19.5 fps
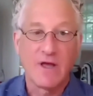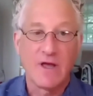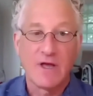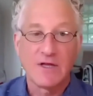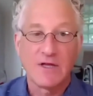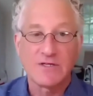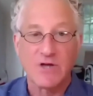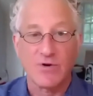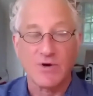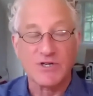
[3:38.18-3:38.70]

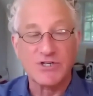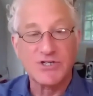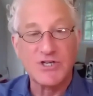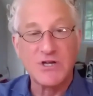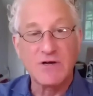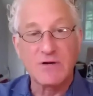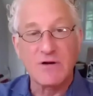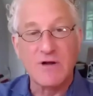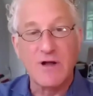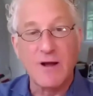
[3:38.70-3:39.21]
So a
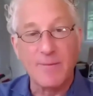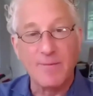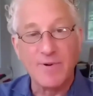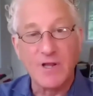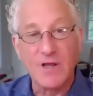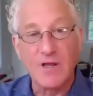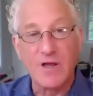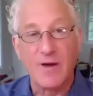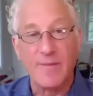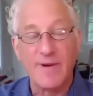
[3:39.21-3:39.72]
steel
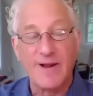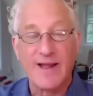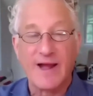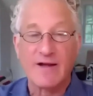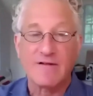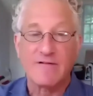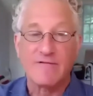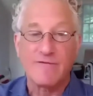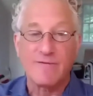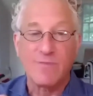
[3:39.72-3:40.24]
company coming
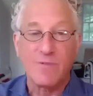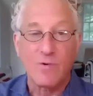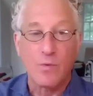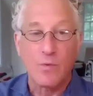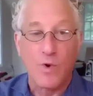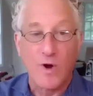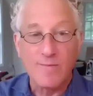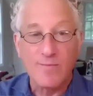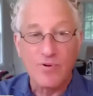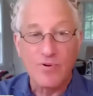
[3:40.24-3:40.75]
out of
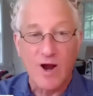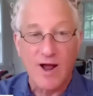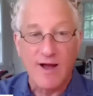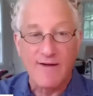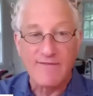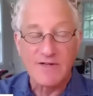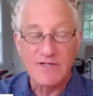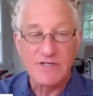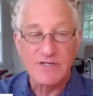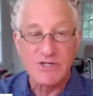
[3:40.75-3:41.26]
one
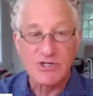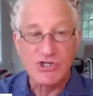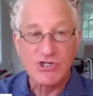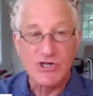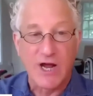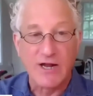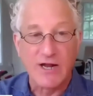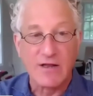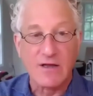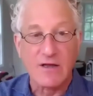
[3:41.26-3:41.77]
province in
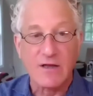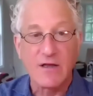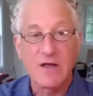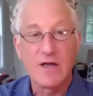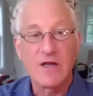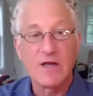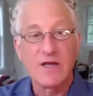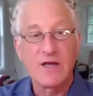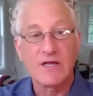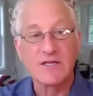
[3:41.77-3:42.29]
China
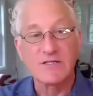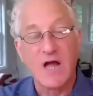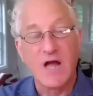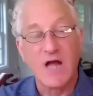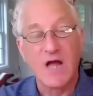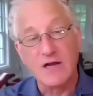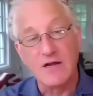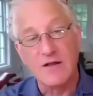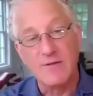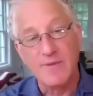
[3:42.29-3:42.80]
is
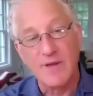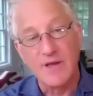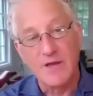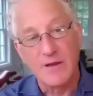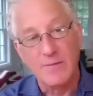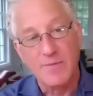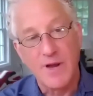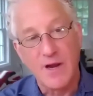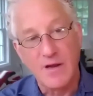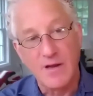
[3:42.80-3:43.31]
not going to be
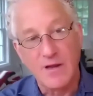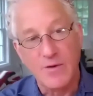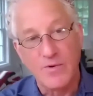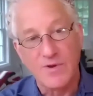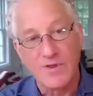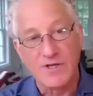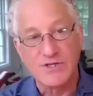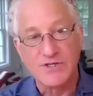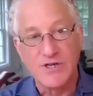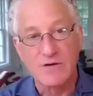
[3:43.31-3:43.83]
competing
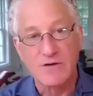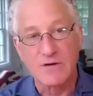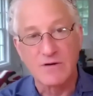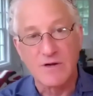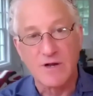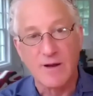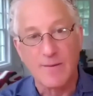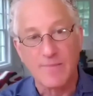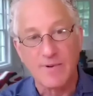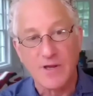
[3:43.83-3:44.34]
with a steel
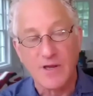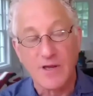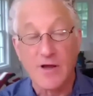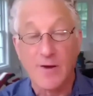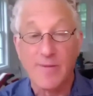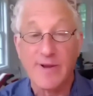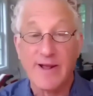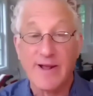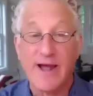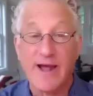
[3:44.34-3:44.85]
company
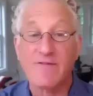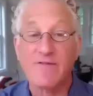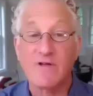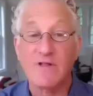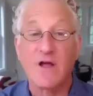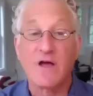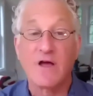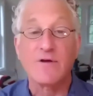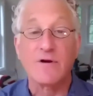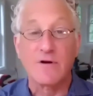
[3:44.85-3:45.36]
coming out of
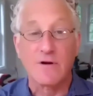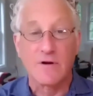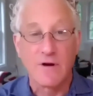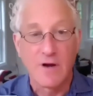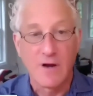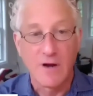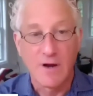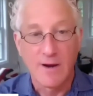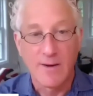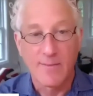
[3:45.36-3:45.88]
another
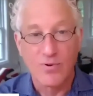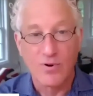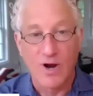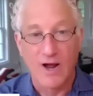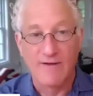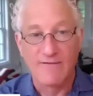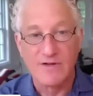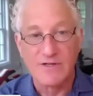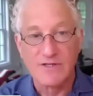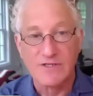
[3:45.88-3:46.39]

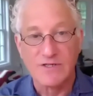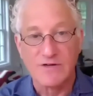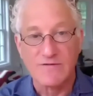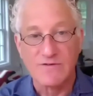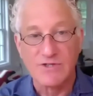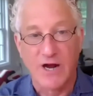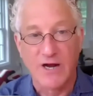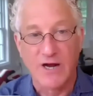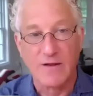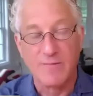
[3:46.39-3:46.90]
province of
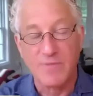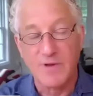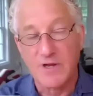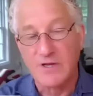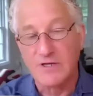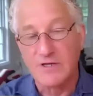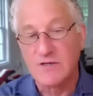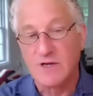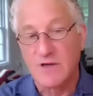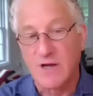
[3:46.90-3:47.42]
China,
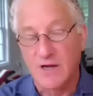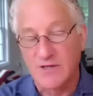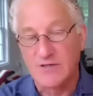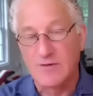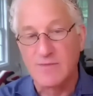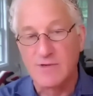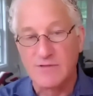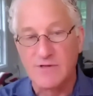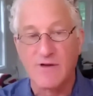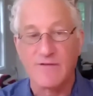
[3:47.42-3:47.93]
because
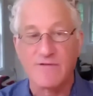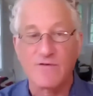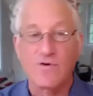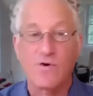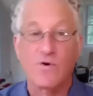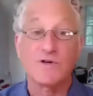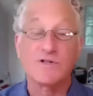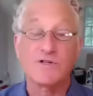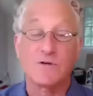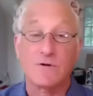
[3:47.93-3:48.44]
ultimately, of
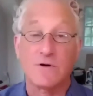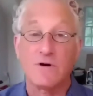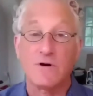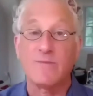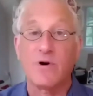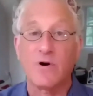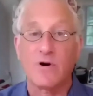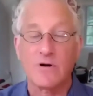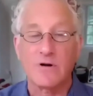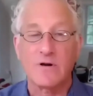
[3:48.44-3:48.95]
course, they're all
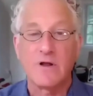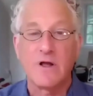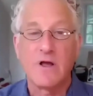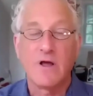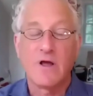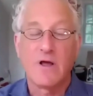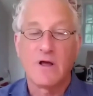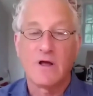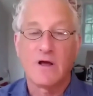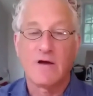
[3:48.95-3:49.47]
part
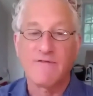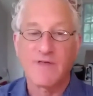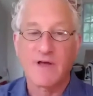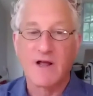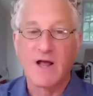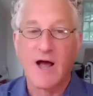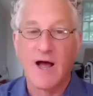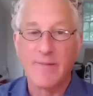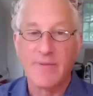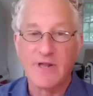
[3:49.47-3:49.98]
of the
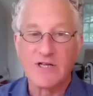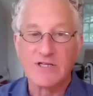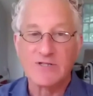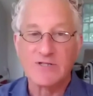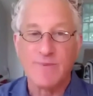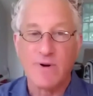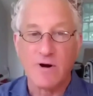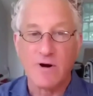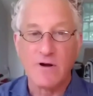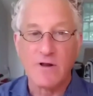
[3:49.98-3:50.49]
Communist
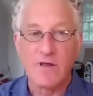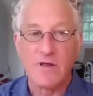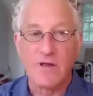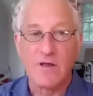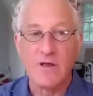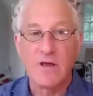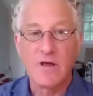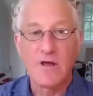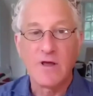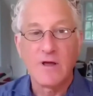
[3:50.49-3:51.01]

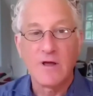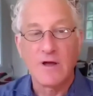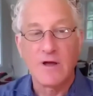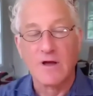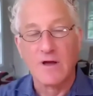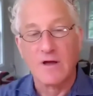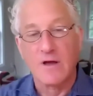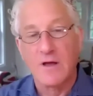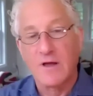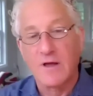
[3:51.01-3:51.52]
Party.
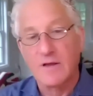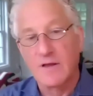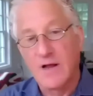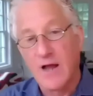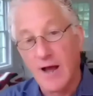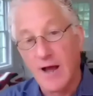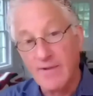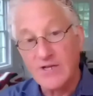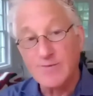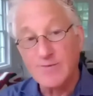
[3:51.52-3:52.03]
The
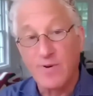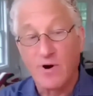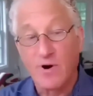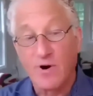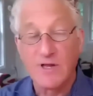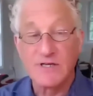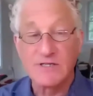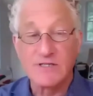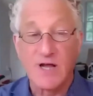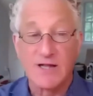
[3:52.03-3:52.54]
Communist Party
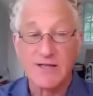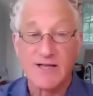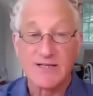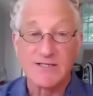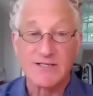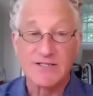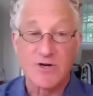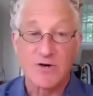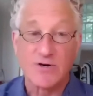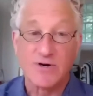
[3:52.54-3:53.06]
is not
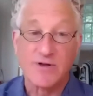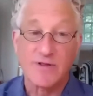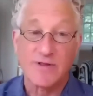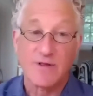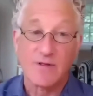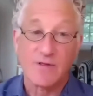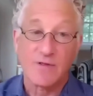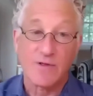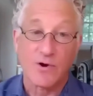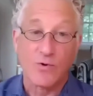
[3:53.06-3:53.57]
necessarily
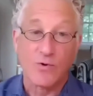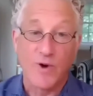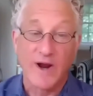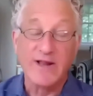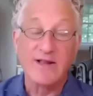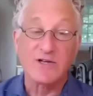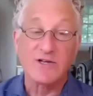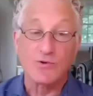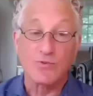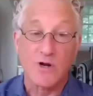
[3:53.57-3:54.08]
the
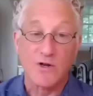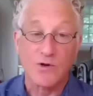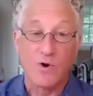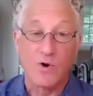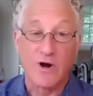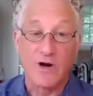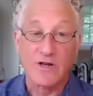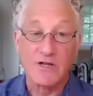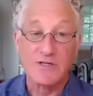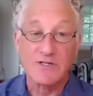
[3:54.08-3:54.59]
greatest run
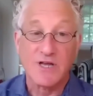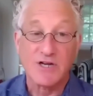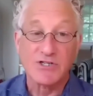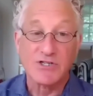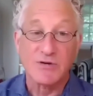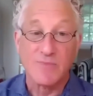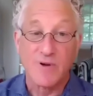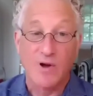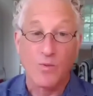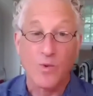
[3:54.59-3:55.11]

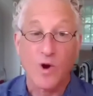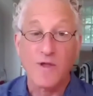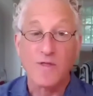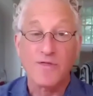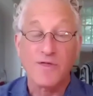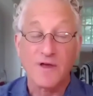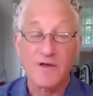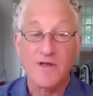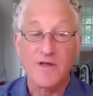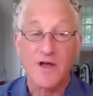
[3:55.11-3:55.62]
organization, but one
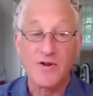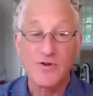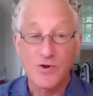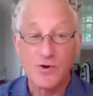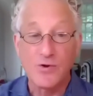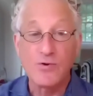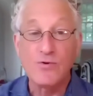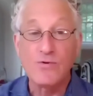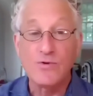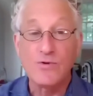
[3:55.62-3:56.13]
thing they
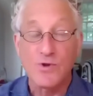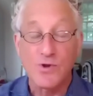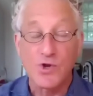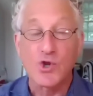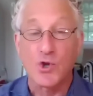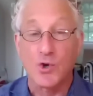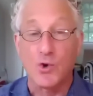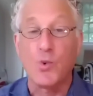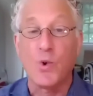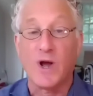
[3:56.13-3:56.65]
do
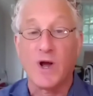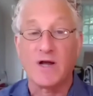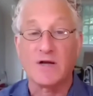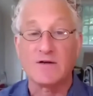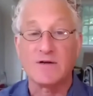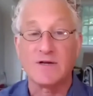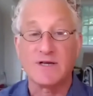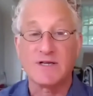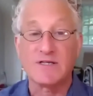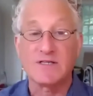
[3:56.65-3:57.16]

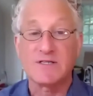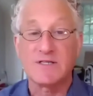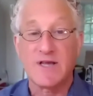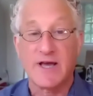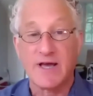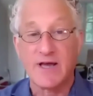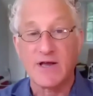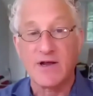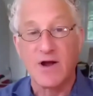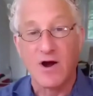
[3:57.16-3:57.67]
well is
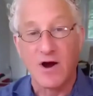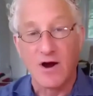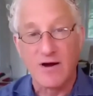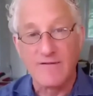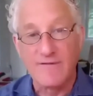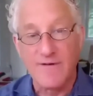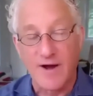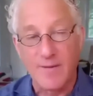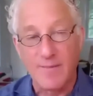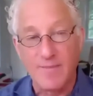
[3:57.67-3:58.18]
they
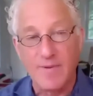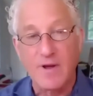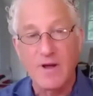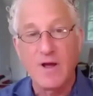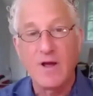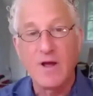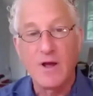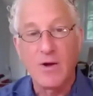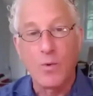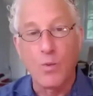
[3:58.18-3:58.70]
carve up
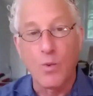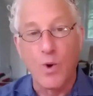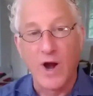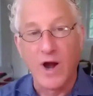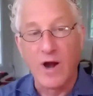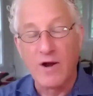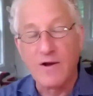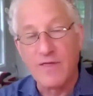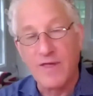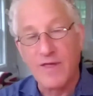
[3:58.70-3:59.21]

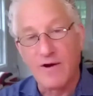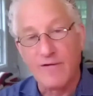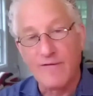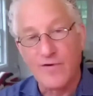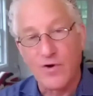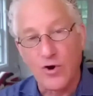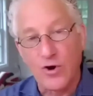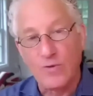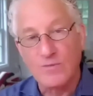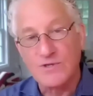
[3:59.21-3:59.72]
where their
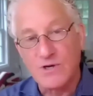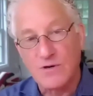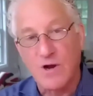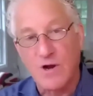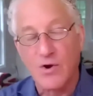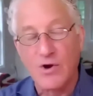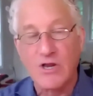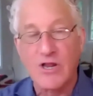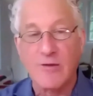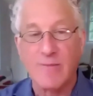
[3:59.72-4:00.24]
firms are
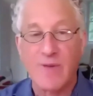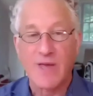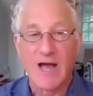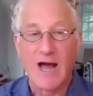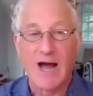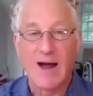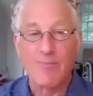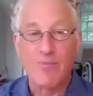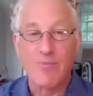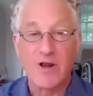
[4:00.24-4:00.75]
going to
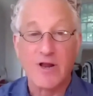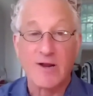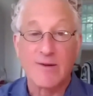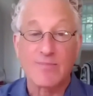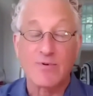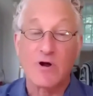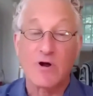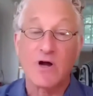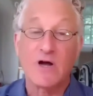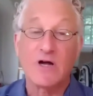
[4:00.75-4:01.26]
operating
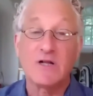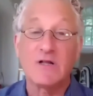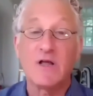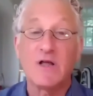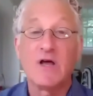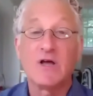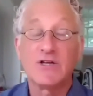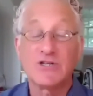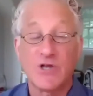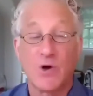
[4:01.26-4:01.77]
abroad
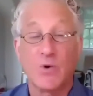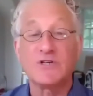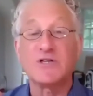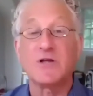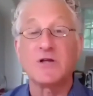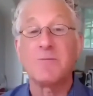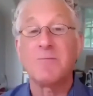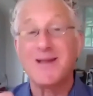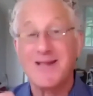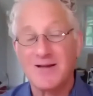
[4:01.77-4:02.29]
so as
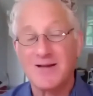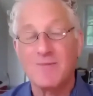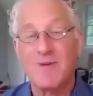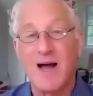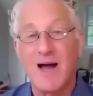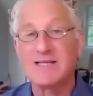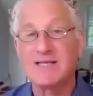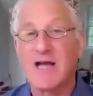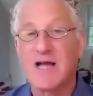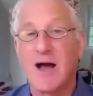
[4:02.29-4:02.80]
to
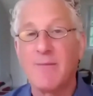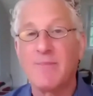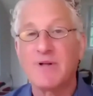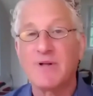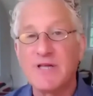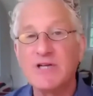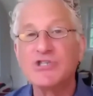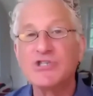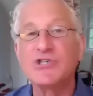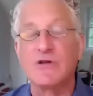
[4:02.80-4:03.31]
minimize
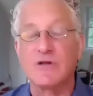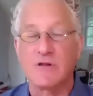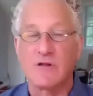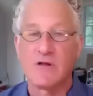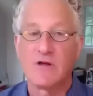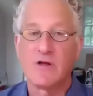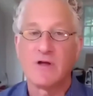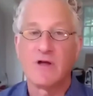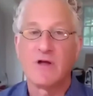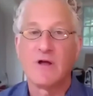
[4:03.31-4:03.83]
competition
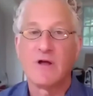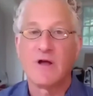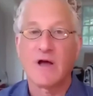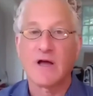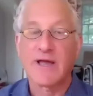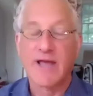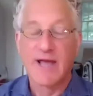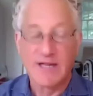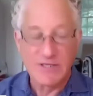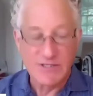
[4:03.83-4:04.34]

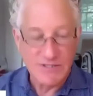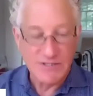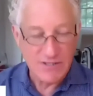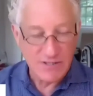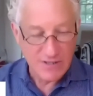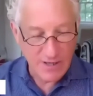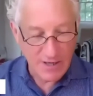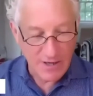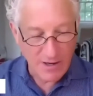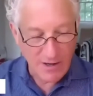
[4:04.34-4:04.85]
against
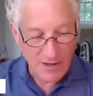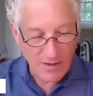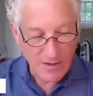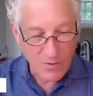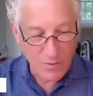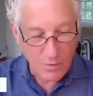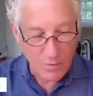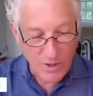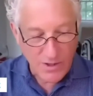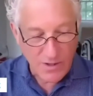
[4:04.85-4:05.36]

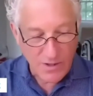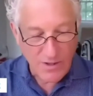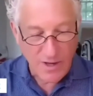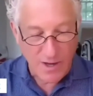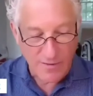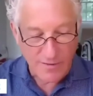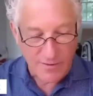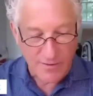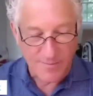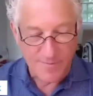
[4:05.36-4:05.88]
one
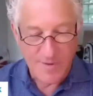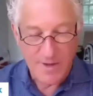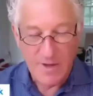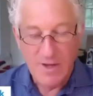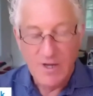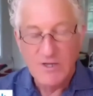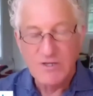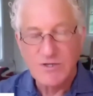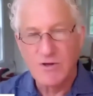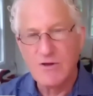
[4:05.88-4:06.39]
another.
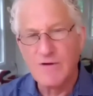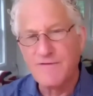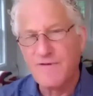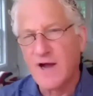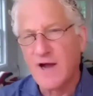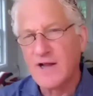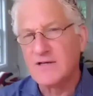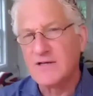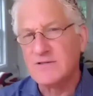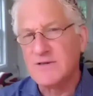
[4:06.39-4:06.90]
So you
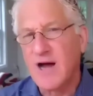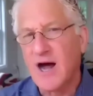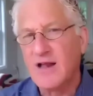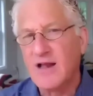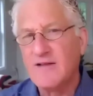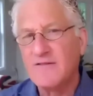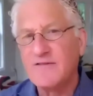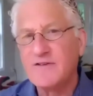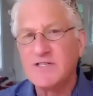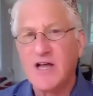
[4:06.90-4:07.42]
find a lot
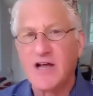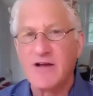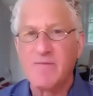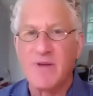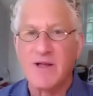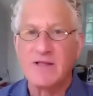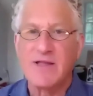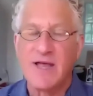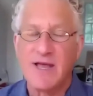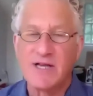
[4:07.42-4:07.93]
of
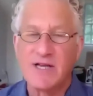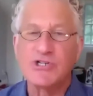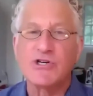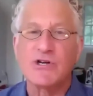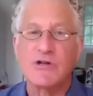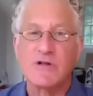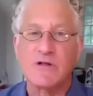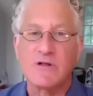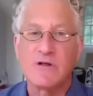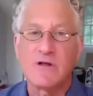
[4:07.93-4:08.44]

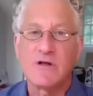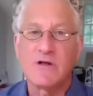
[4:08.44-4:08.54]
segmentation